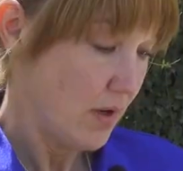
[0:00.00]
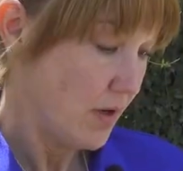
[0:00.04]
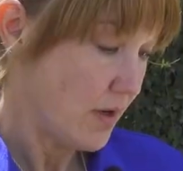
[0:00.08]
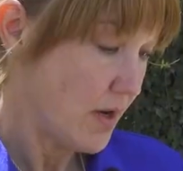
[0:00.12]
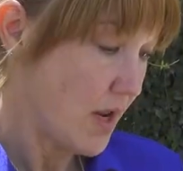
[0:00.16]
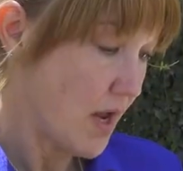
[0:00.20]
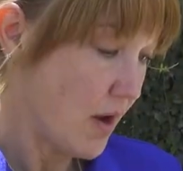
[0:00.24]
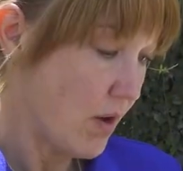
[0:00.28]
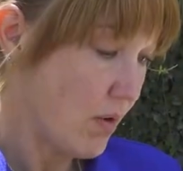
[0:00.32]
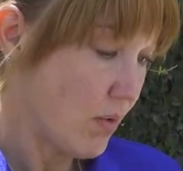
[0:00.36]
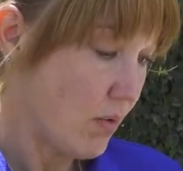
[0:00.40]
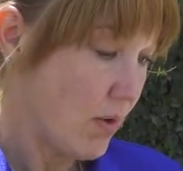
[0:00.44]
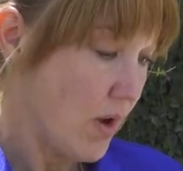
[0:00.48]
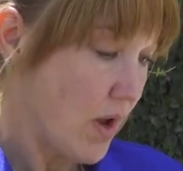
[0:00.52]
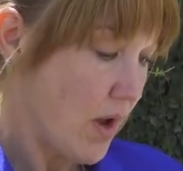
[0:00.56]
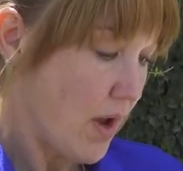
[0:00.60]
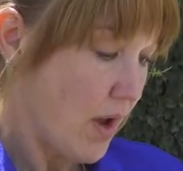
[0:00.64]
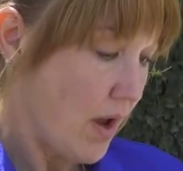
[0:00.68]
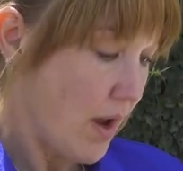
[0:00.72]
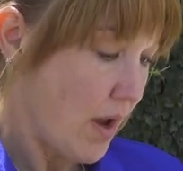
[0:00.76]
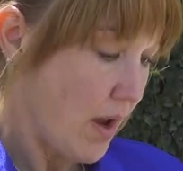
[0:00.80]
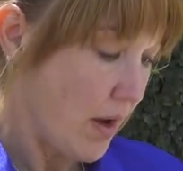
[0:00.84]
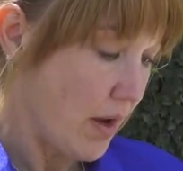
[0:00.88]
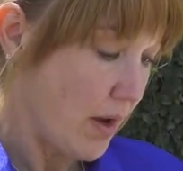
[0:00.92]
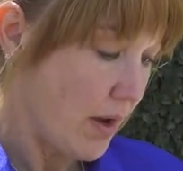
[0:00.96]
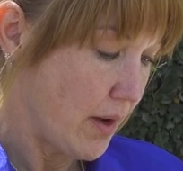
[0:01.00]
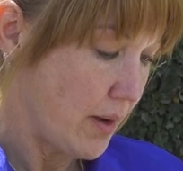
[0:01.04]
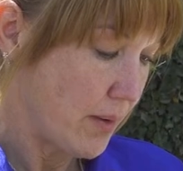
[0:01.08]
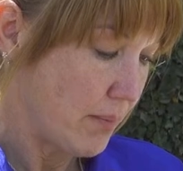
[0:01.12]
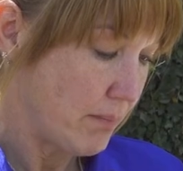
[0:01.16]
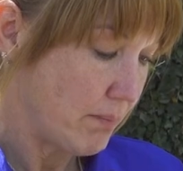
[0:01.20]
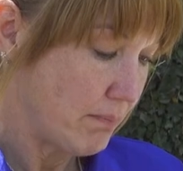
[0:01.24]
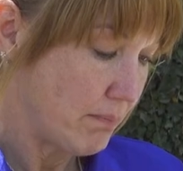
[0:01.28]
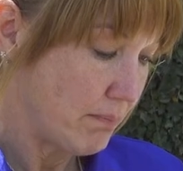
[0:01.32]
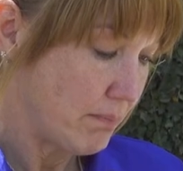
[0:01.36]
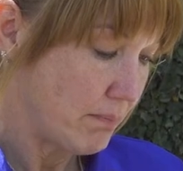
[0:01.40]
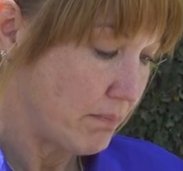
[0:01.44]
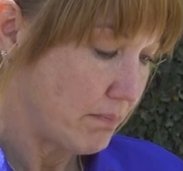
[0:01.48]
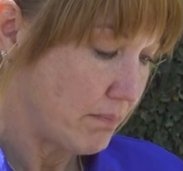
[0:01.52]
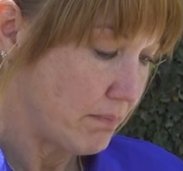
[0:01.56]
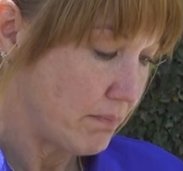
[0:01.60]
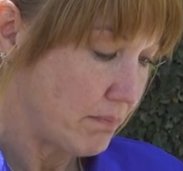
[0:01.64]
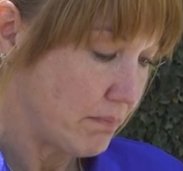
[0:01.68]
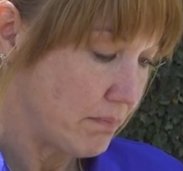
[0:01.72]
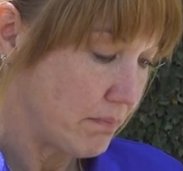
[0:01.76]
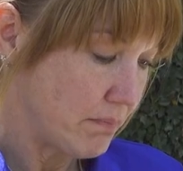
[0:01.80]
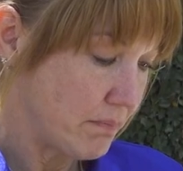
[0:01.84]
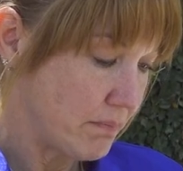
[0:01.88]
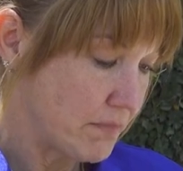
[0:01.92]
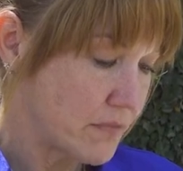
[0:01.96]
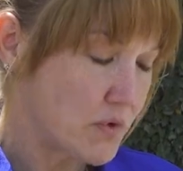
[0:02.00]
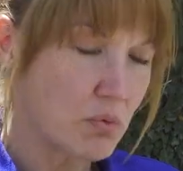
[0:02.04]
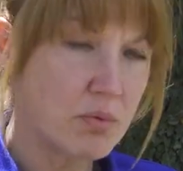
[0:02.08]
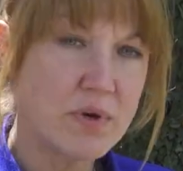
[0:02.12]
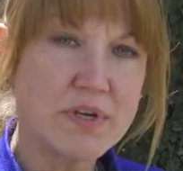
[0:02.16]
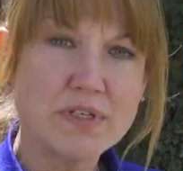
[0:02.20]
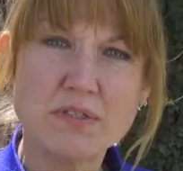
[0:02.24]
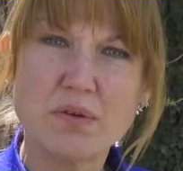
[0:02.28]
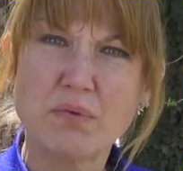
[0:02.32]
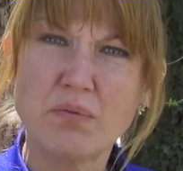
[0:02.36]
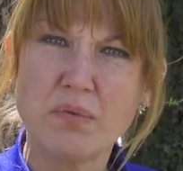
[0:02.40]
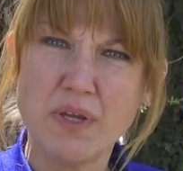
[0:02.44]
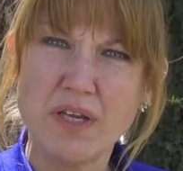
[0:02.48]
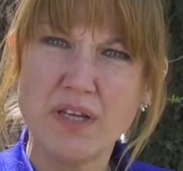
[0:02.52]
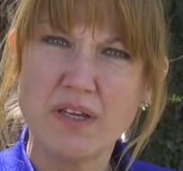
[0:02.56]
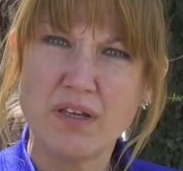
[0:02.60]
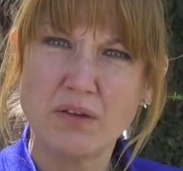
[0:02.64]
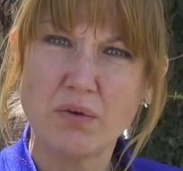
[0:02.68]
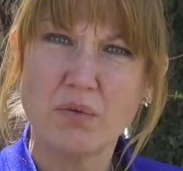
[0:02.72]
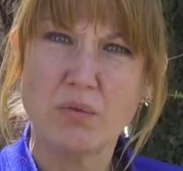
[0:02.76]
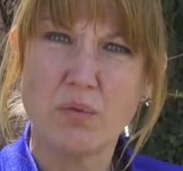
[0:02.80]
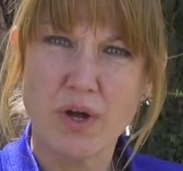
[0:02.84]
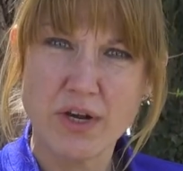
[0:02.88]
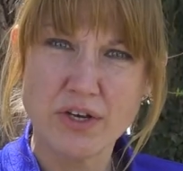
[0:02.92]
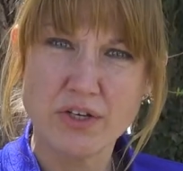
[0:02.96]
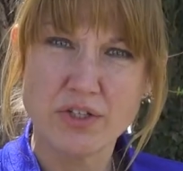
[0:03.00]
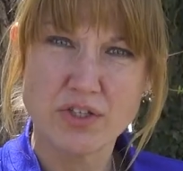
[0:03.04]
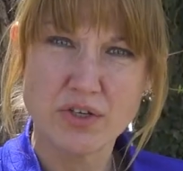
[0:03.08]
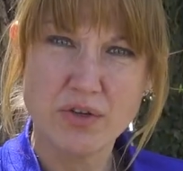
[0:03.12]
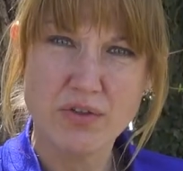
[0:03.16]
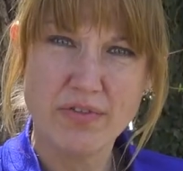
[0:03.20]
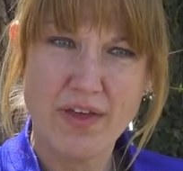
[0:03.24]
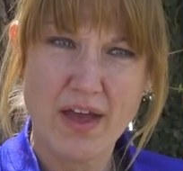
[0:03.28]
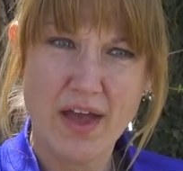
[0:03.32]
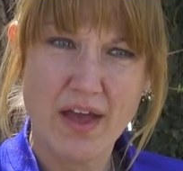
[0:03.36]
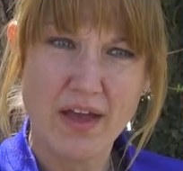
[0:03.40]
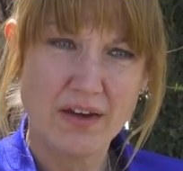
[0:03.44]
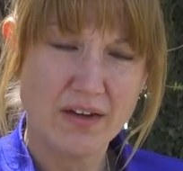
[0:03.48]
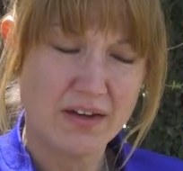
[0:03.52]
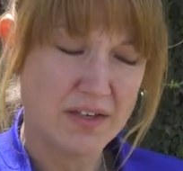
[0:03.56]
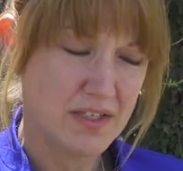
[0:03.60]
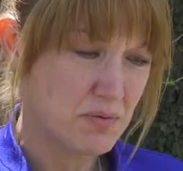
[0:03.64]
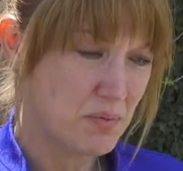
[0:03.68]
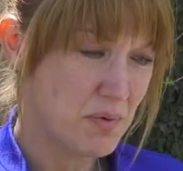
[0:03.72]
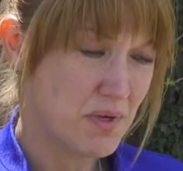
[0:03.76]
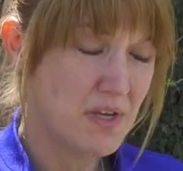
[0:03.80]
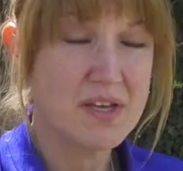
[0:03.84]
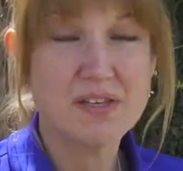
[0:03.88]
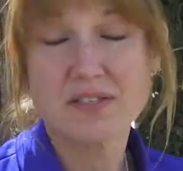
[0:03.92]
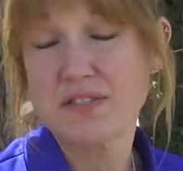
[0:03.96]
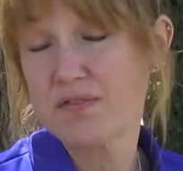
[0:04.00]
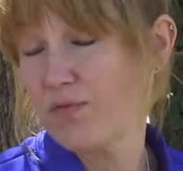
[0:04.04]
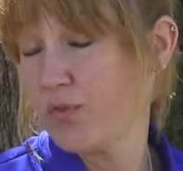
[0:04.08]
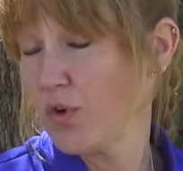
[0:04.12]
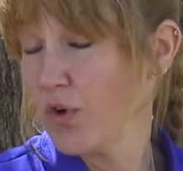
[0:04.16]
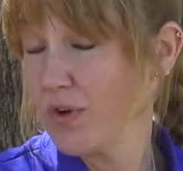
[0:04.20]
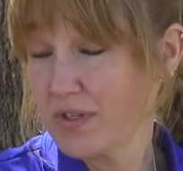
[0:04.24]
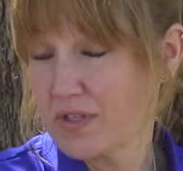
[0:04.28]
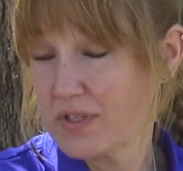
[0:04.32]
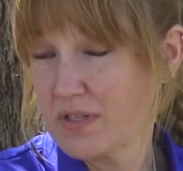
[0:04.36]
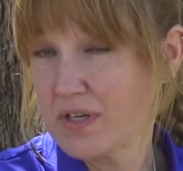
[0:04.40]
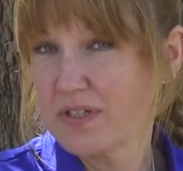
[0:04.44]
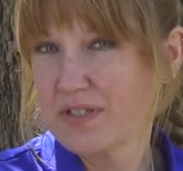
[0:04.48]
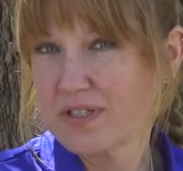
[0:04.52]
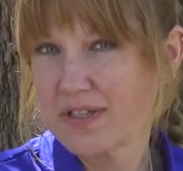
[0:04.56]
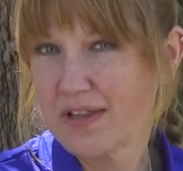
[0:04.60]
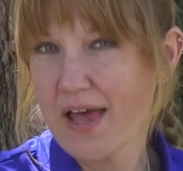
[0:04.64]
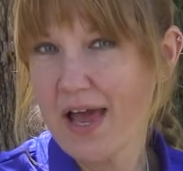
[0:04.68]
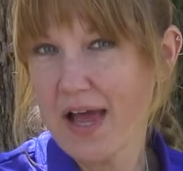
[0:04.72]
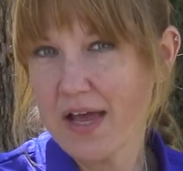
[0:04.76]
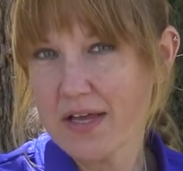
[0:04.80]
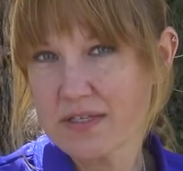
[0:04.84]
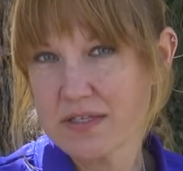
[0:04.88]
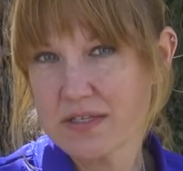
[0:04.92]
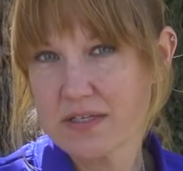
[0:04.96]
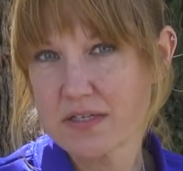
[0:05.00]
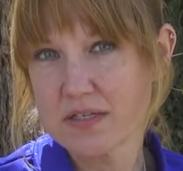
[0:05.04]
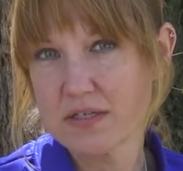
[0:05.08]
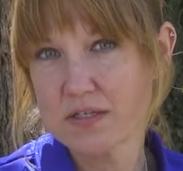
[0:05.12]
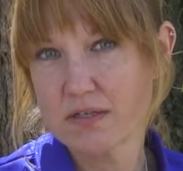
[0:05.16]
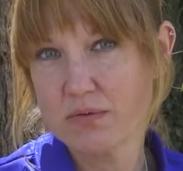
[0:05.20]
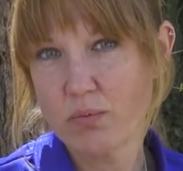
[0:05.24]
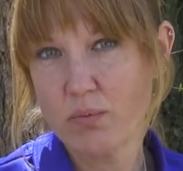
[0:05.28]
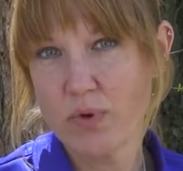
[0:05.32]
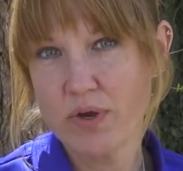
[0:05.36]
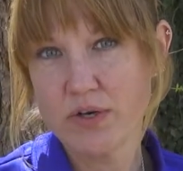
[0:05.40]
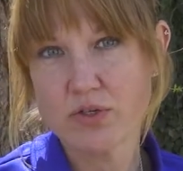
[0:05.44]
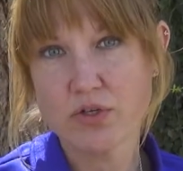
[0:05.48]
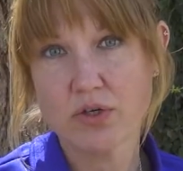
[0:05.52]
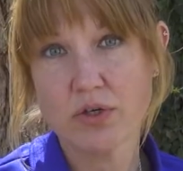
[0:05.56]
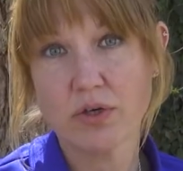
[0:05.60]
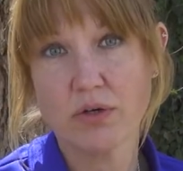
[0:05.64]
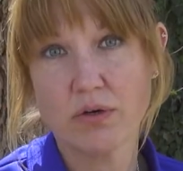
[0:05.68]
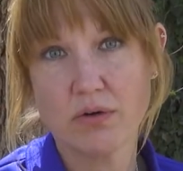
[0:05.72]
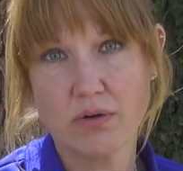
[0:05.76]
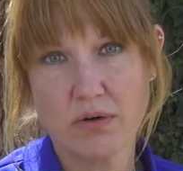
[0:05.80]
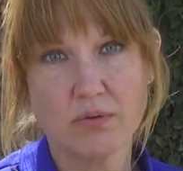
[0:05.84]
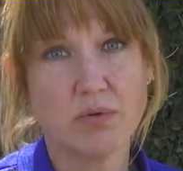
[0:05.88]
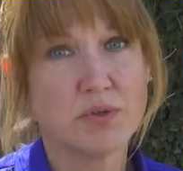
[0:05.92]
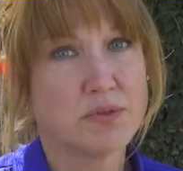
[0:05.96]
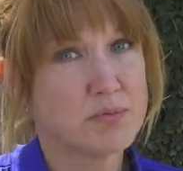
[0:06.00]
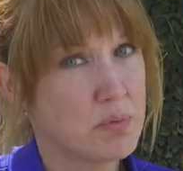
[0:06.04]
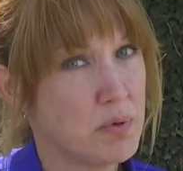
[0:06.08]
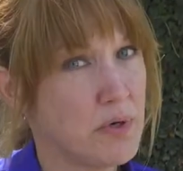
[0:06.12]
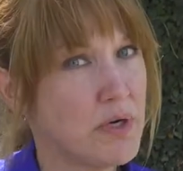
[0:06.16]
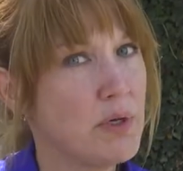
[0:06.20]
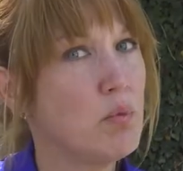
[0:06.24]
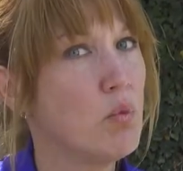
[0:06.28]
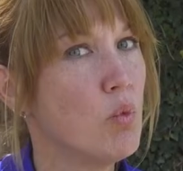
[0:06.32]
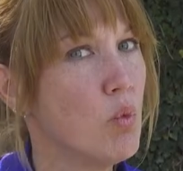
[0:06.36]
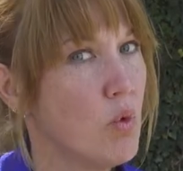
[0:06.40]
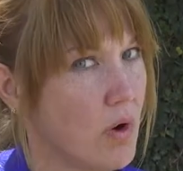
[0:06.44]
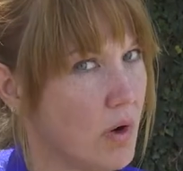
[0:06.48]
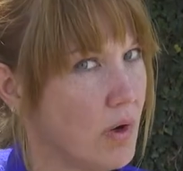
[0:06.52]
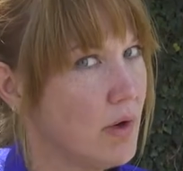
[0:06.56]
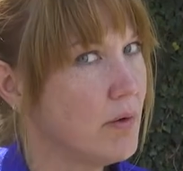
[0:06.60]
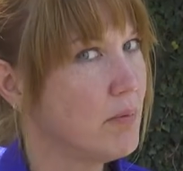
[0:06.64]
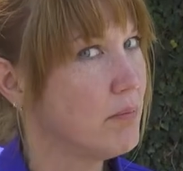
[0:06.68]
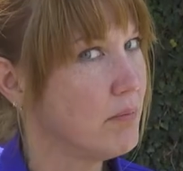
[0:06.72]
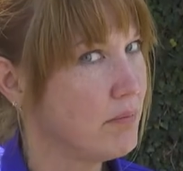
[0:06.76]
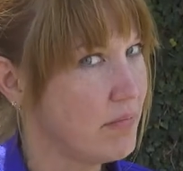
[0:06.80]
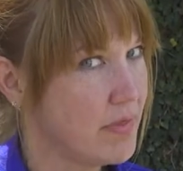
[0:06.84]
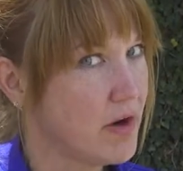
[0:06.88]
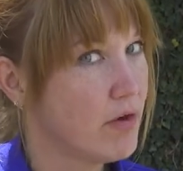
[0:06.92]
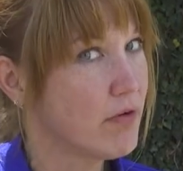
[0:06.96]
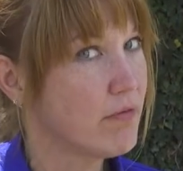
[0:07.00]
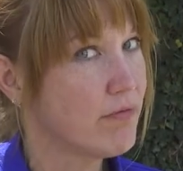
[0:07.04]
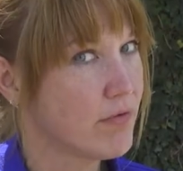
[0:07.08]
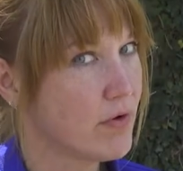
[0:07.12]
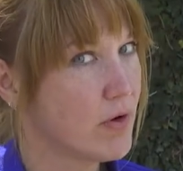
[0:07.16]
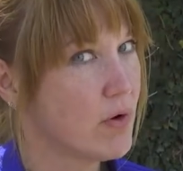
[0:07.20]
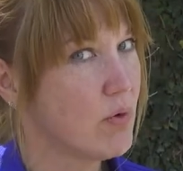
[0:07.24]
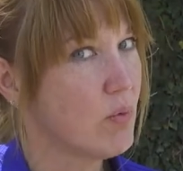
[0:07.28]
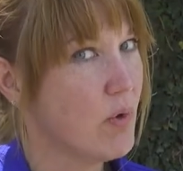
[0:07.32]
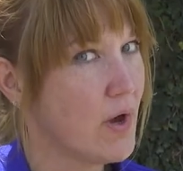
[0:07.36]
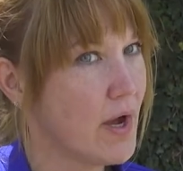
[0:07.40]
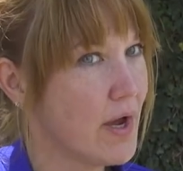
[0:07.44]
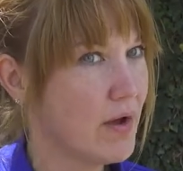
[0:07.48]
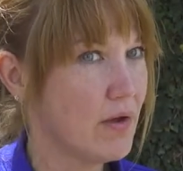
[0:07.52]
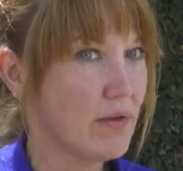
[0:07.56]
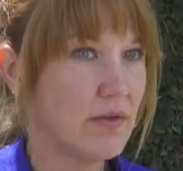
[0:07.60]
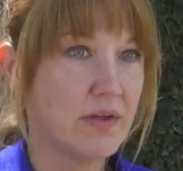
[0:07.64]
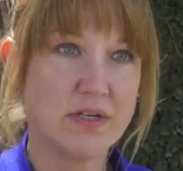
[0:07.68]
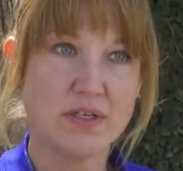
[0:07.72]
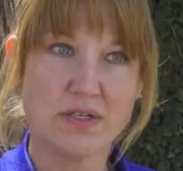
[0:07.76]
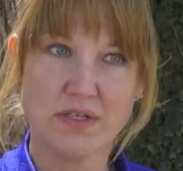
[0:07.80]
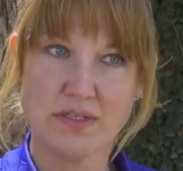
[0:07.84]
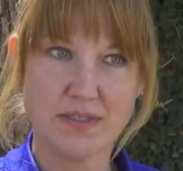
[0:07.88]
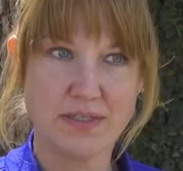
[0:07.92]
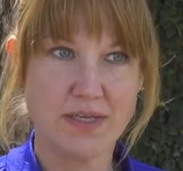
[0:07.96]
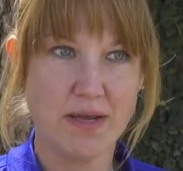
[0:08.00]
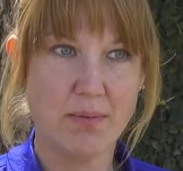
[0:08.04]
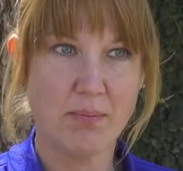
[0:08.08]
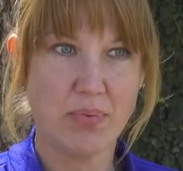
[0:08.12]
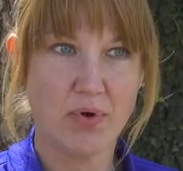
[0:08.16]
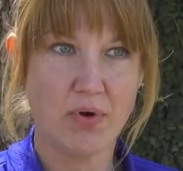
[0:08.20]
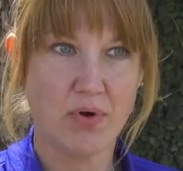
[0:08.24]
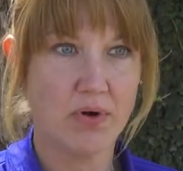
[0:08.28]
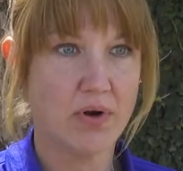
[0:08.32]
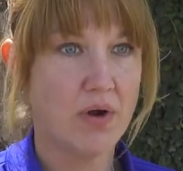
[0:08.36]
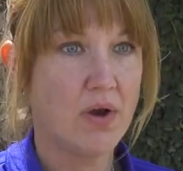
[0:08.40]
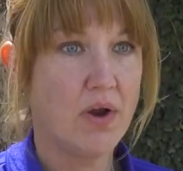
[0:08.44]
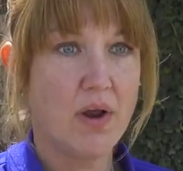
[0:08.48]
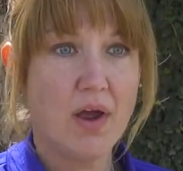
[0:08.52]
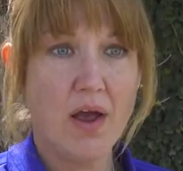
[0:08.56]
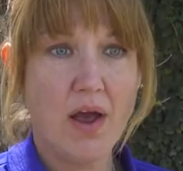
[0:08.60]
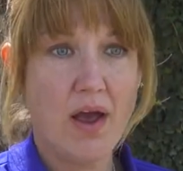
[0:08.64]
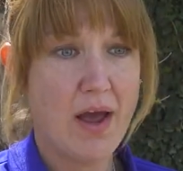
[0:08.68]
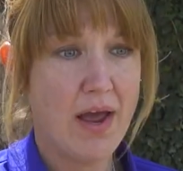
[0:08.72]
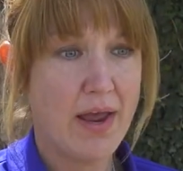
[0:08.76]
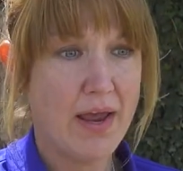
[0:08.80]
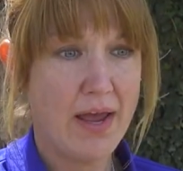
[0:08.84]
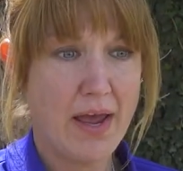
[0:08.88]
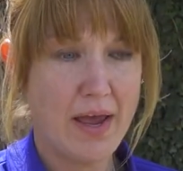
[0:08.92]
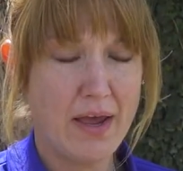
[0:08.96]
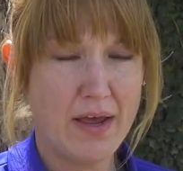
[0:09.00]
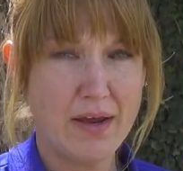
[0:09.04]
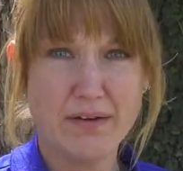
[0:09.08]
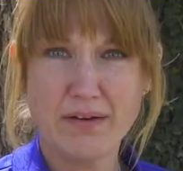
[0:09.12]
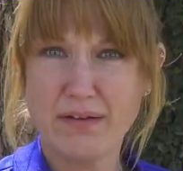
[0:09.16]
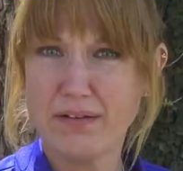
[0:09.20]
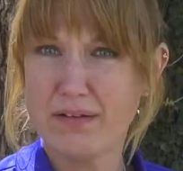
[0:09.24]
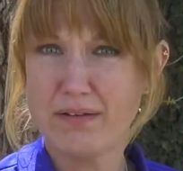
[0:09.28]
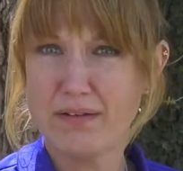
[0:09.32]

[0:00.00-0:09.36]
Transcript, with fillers: Now, um, the reason we want to do that is because, for instance, last winter it was pretty warm there for a while in December. I had